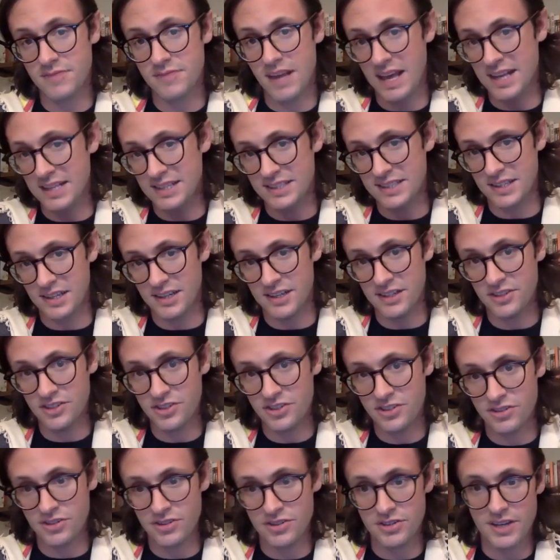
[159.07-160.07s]
as
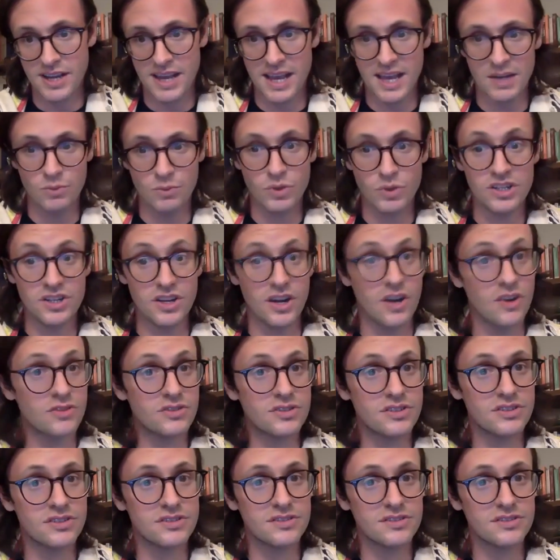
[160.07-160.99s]
such, and we don't.